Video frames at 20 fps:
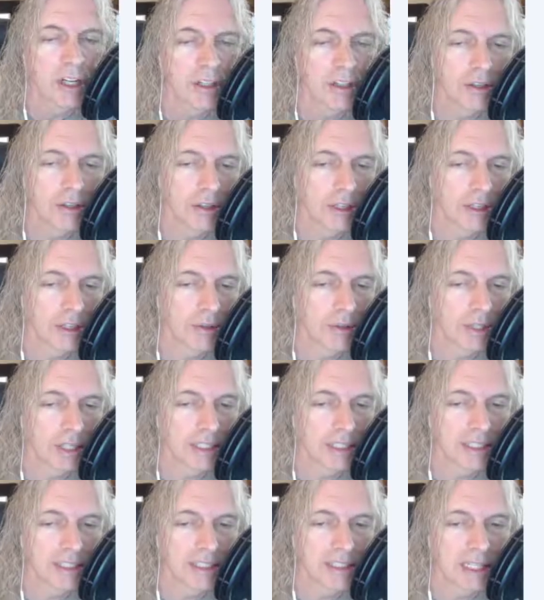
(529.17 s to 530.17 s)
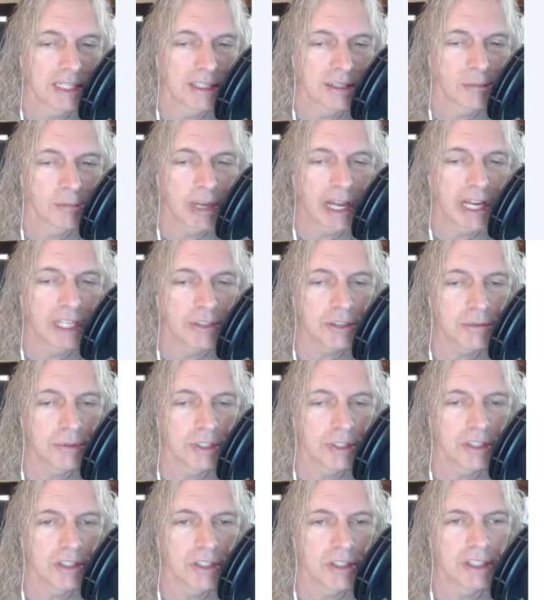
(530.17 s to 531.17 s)
You're going to go ahead and set the
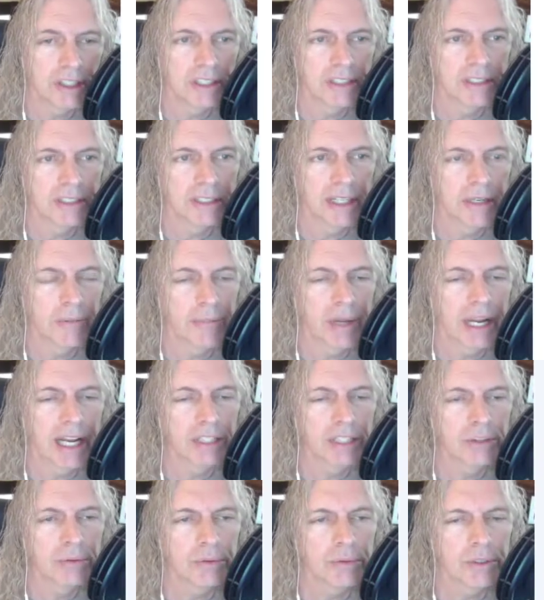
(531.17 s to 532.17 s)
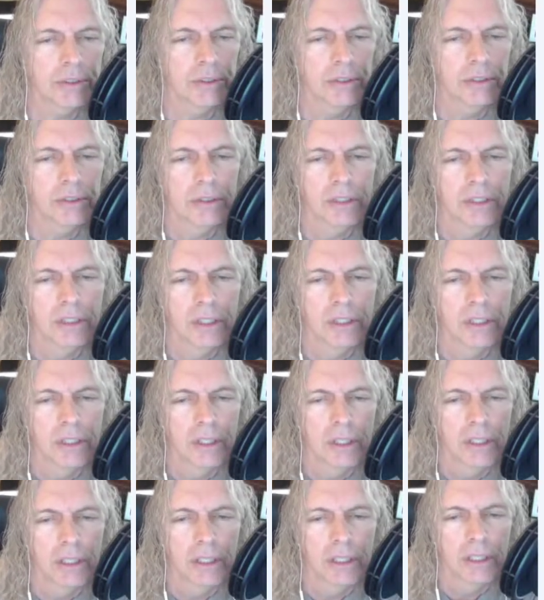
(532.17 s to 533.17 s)
password. Click on Set Password.
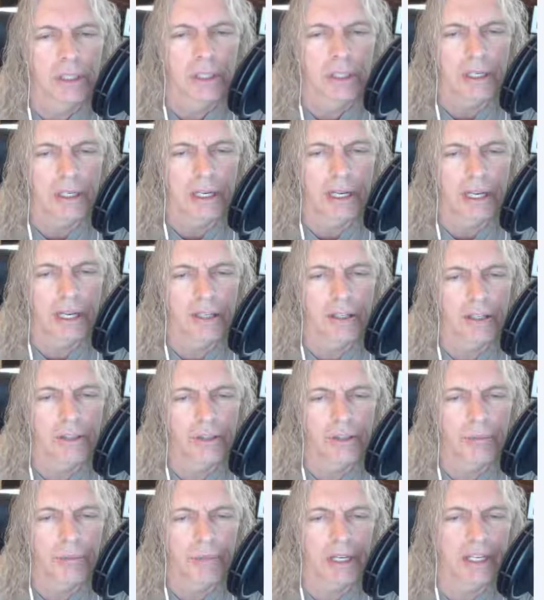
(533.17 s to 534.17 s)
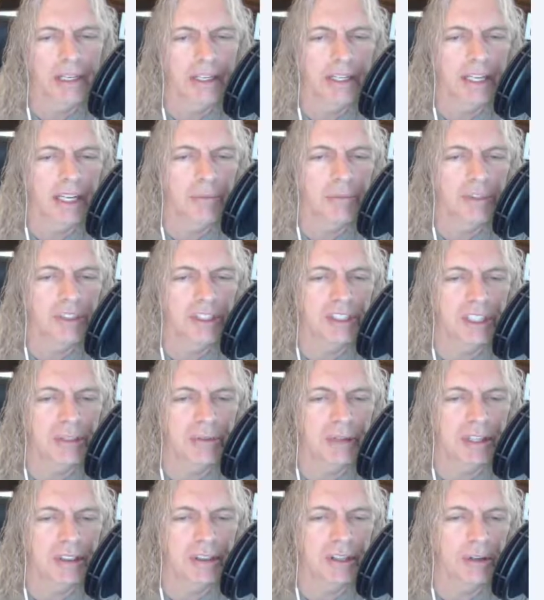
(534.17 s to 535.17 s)
And the domain name you see
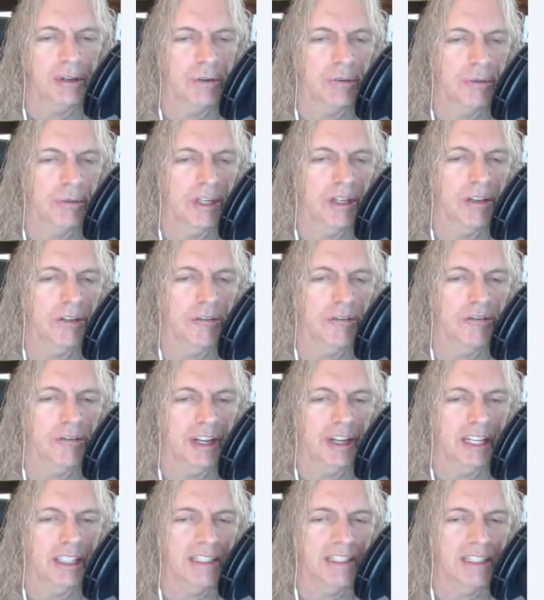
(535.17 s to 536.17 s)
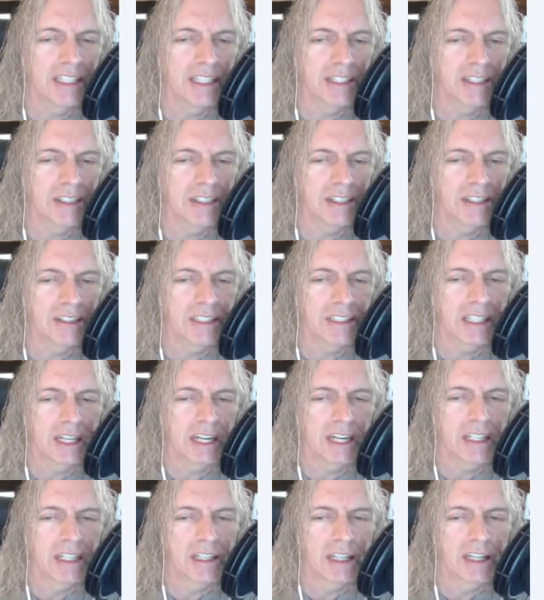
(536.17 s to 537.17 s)
right there, Real Fancy Goods. They
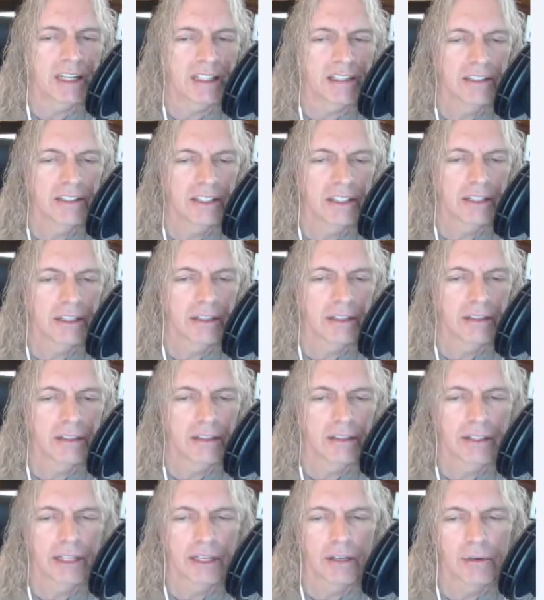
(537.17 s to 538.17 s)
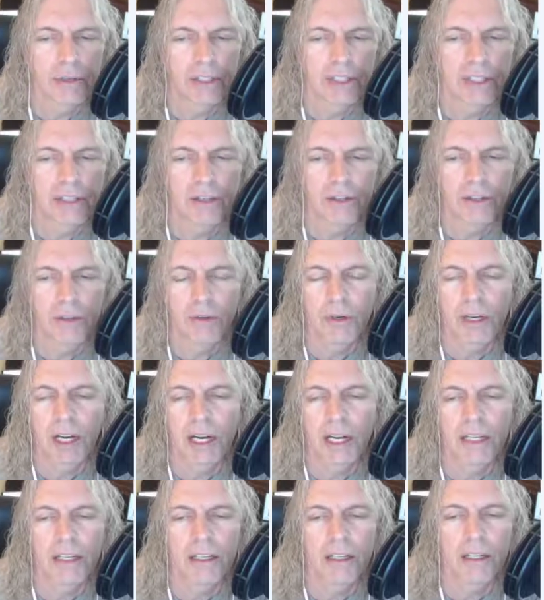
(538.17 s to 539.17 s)
highlighted it there. Now we need
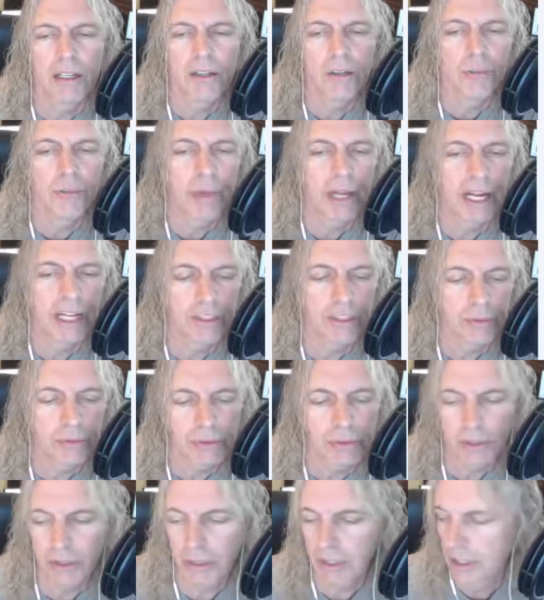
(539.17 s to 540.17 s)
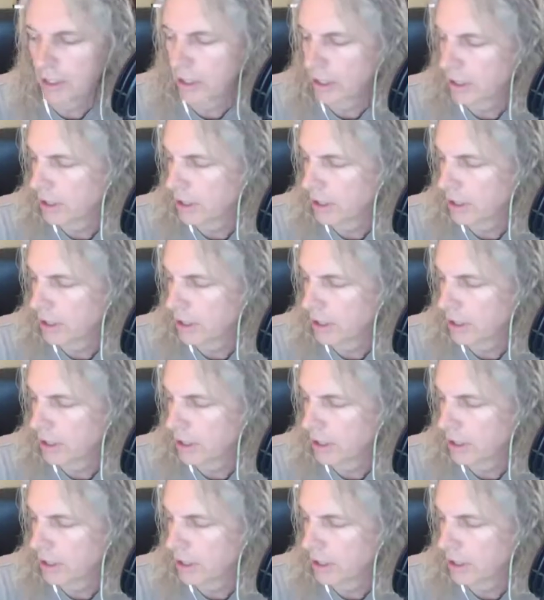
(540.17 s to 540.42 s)
a new password.